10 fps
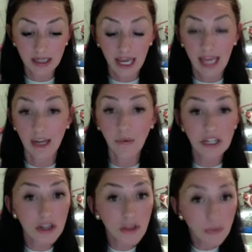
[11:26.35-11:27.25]
And in
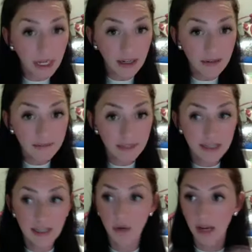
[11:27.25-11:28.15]
region 3,
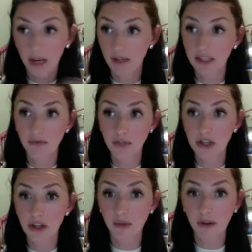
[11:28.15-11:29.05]
because I know we have lots of
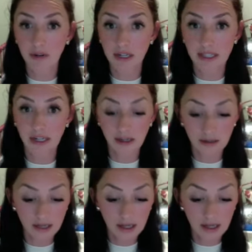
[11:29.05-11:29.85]
region 3 friends here,